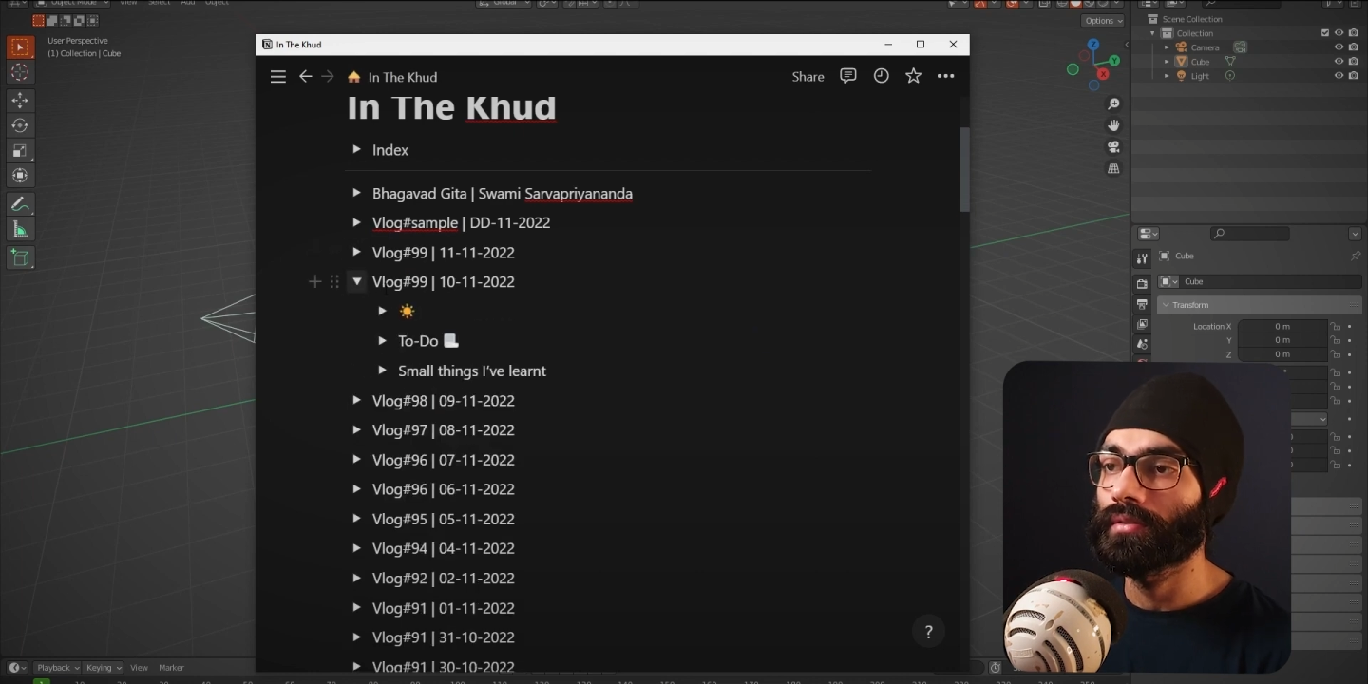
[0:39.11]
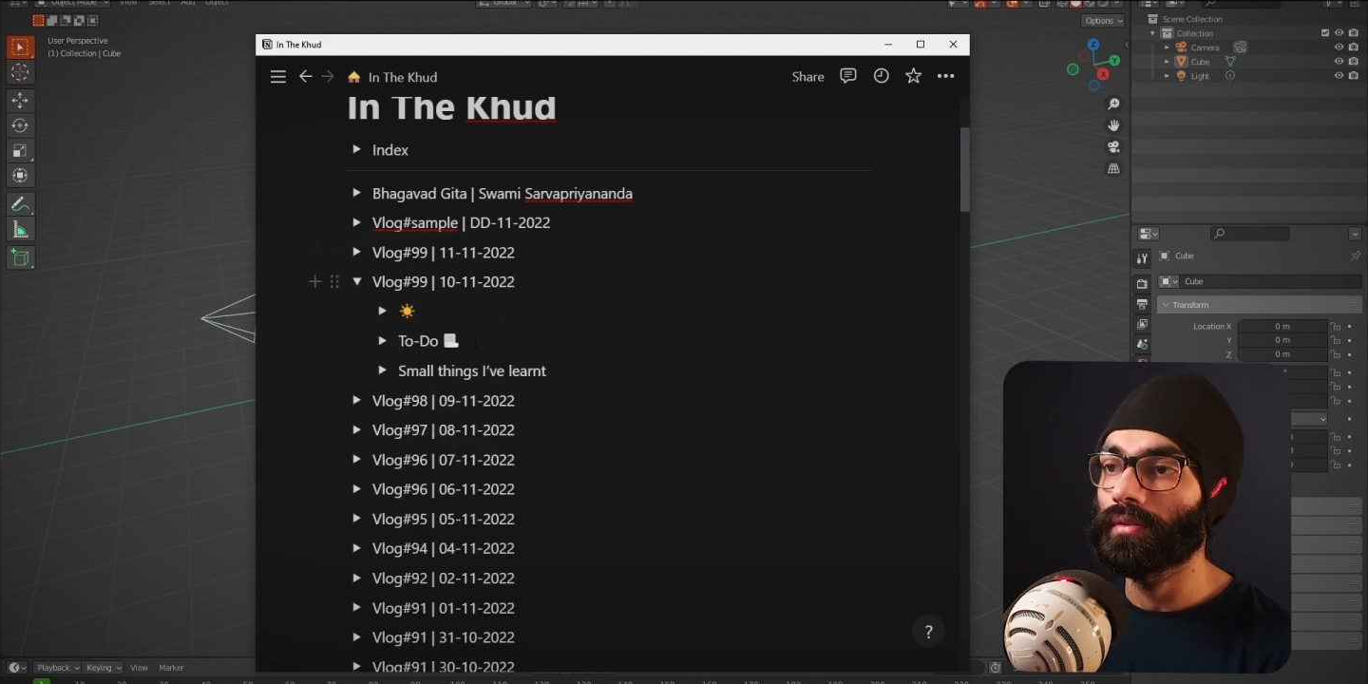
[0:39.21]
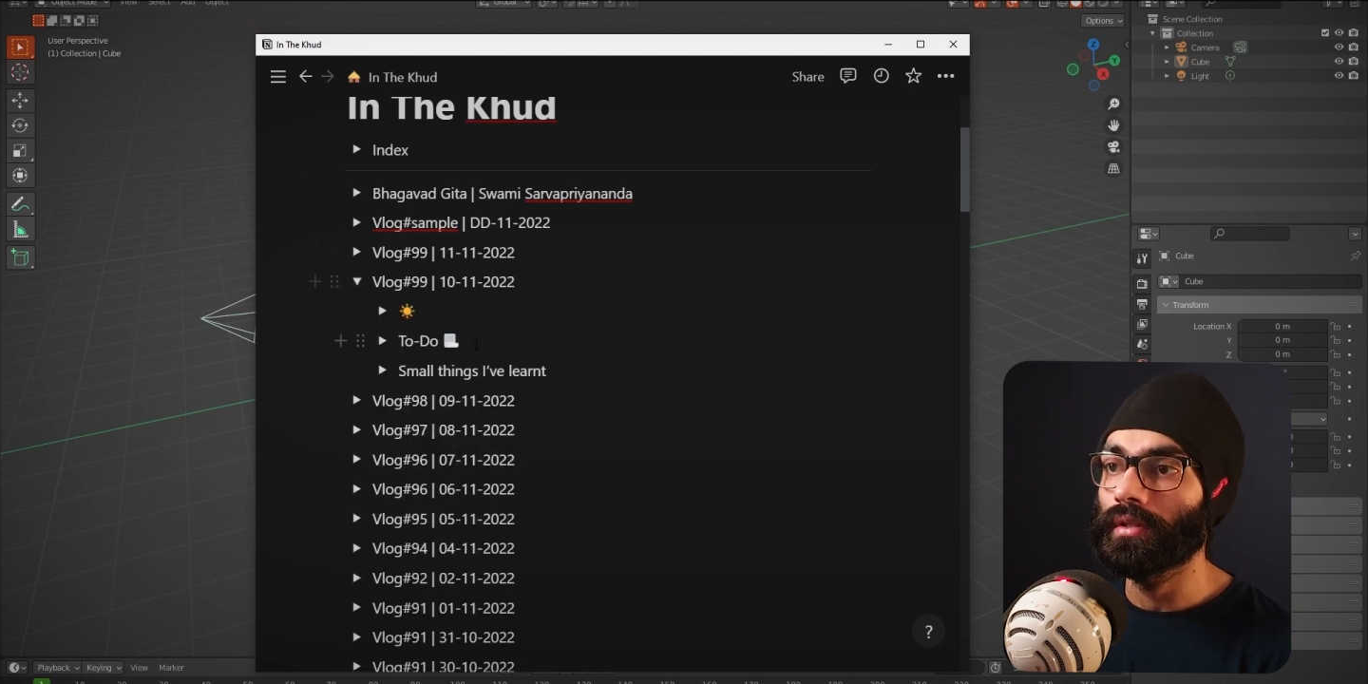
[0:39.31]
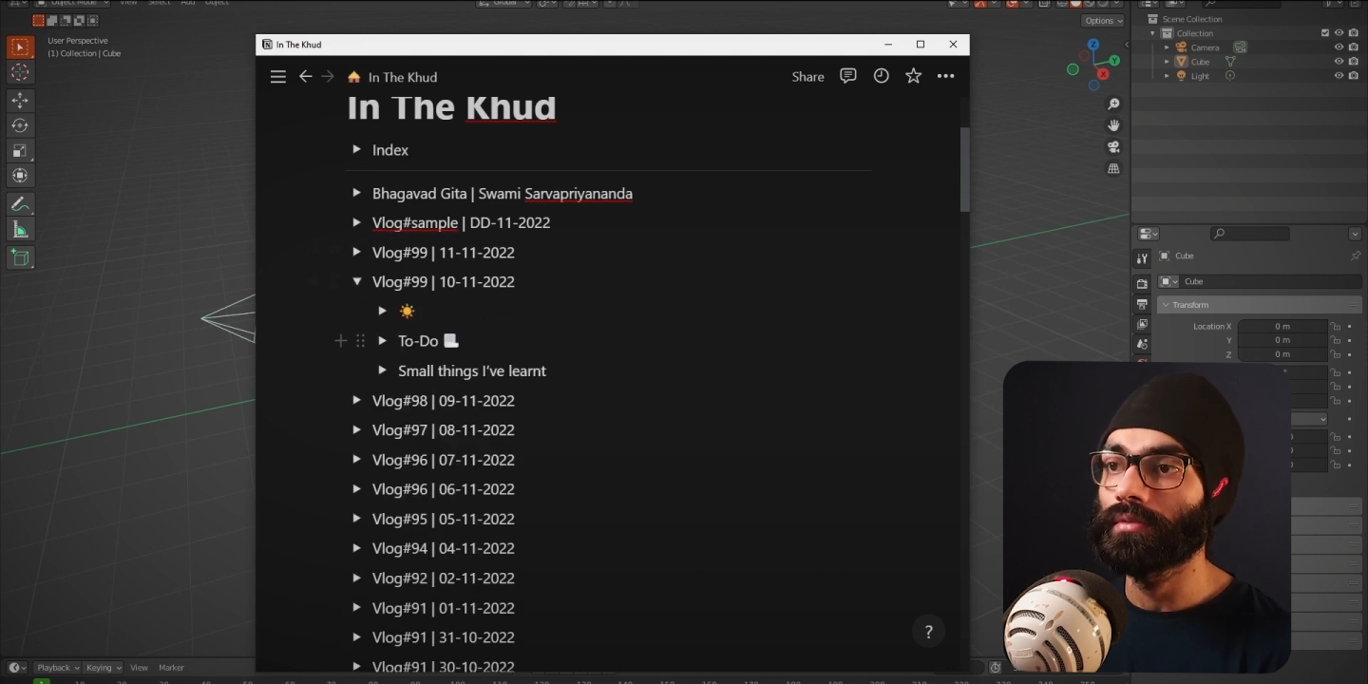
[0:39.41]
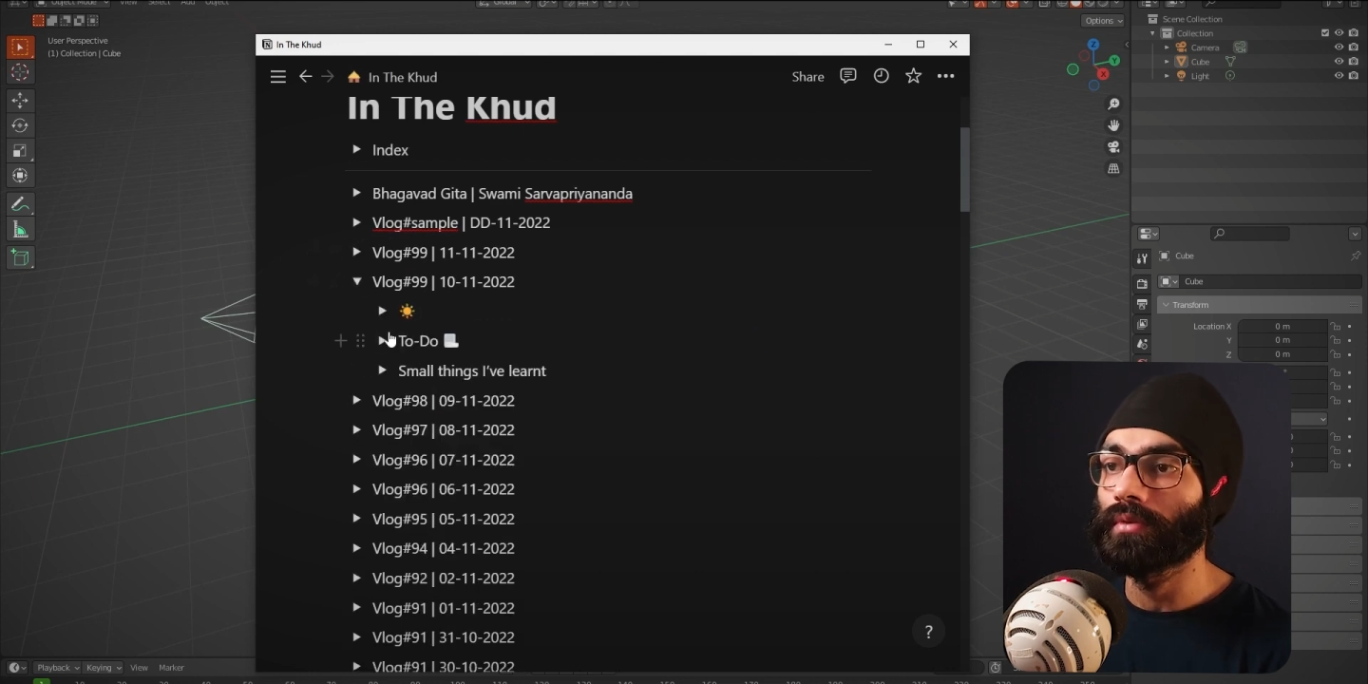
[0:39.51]

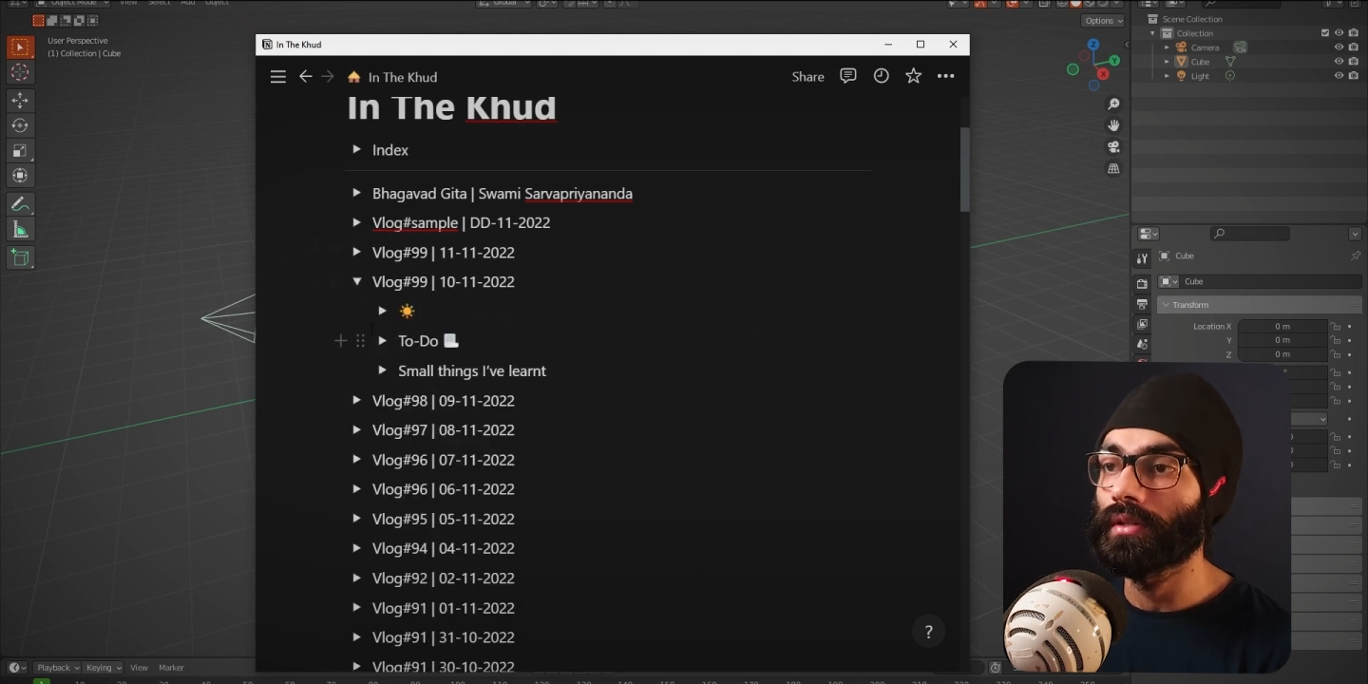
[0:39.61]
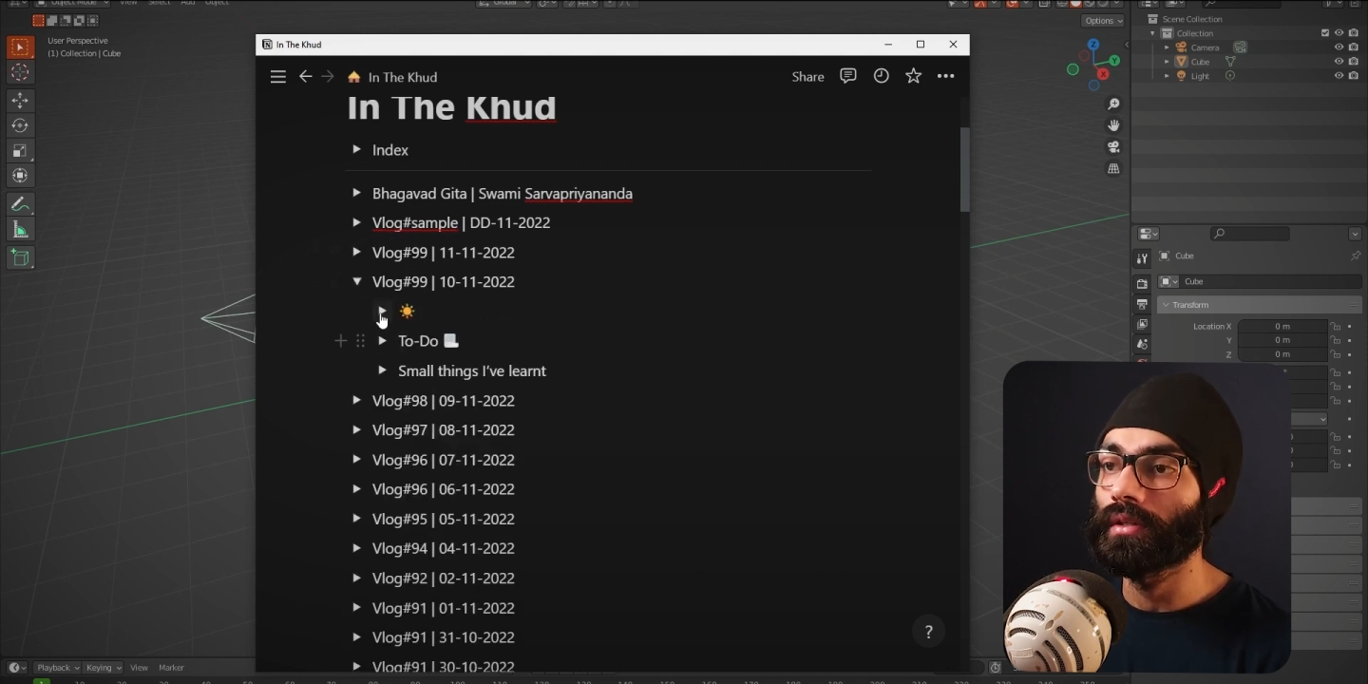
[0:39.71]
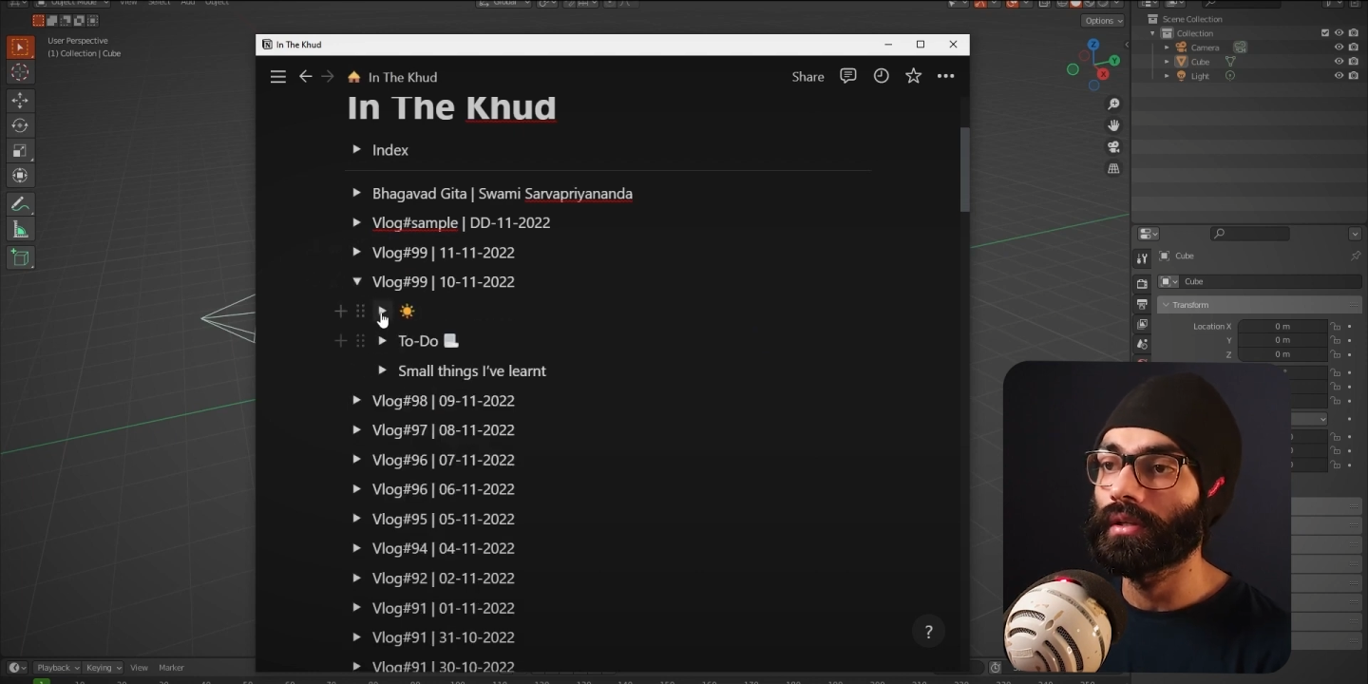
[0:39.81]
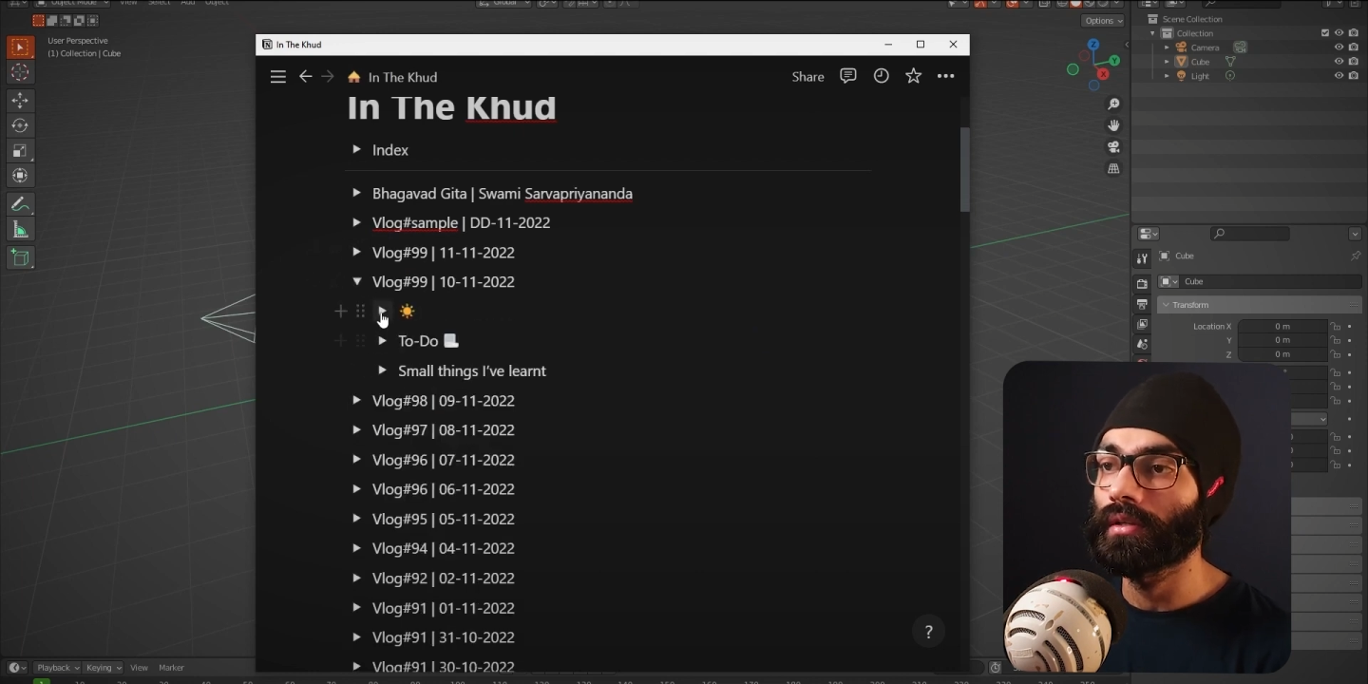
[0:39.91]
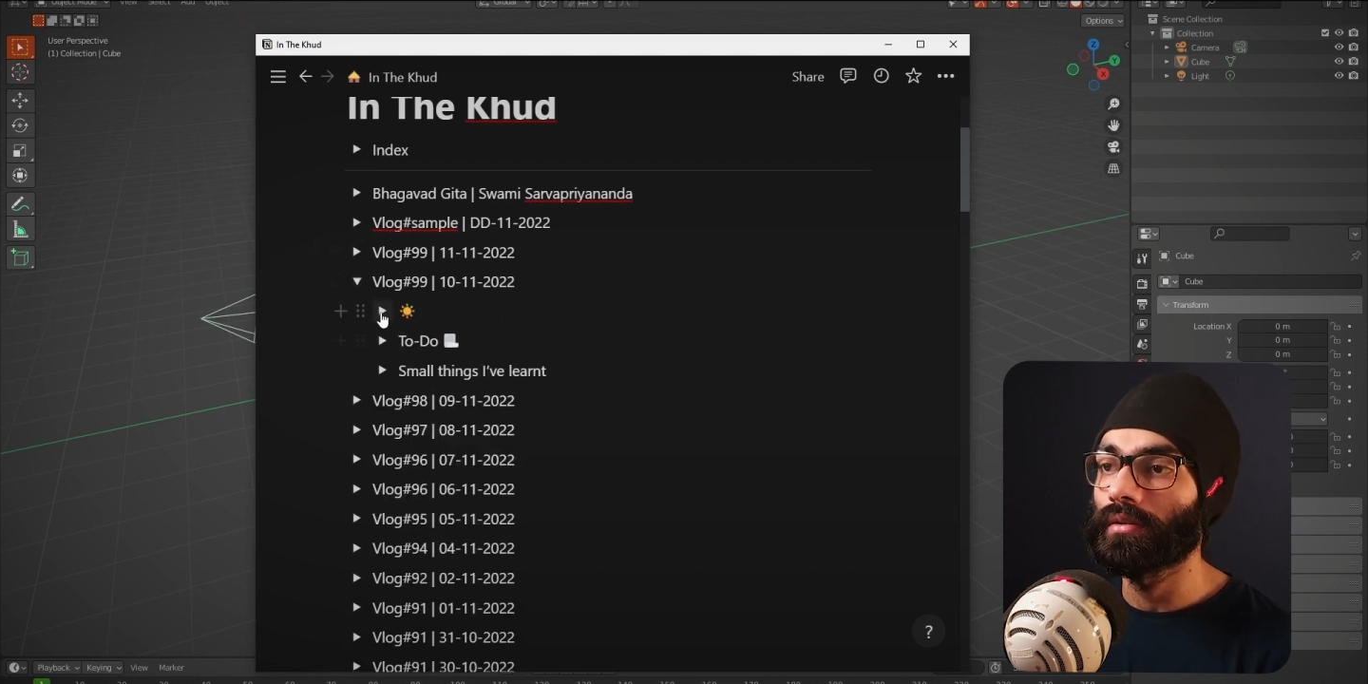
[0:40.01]
that's one
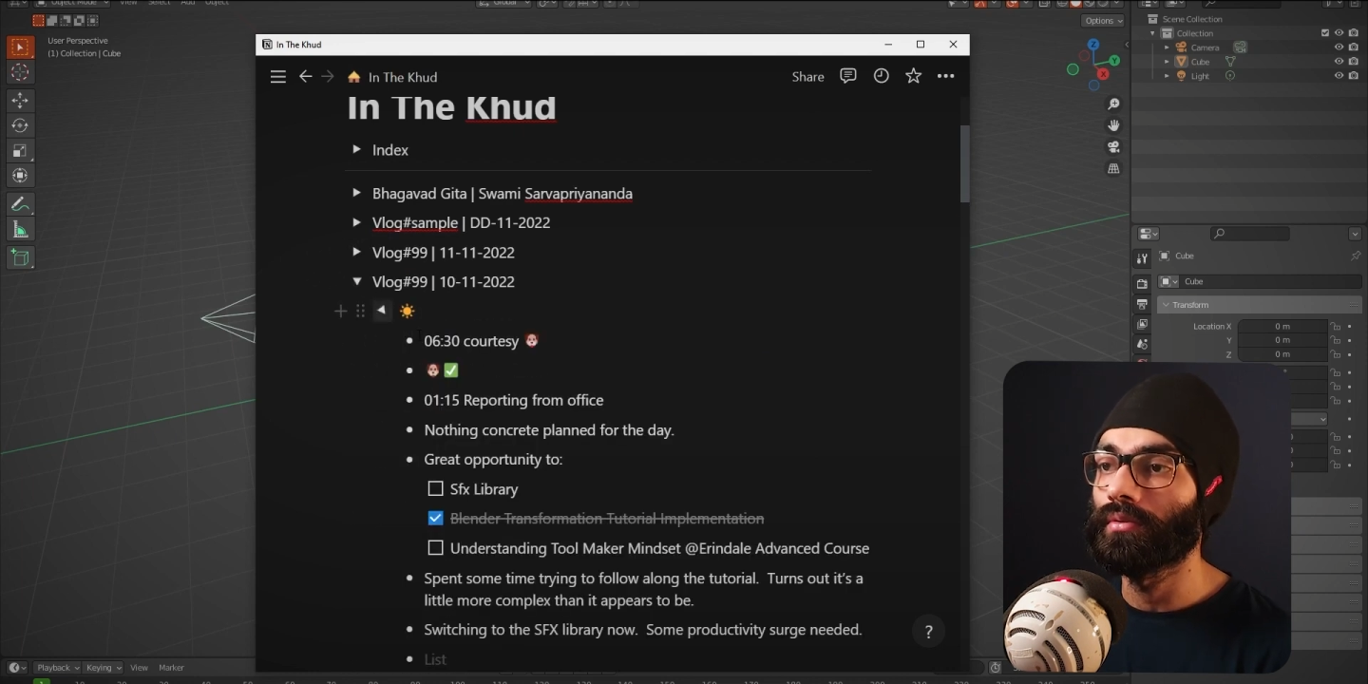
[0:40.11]
thing I did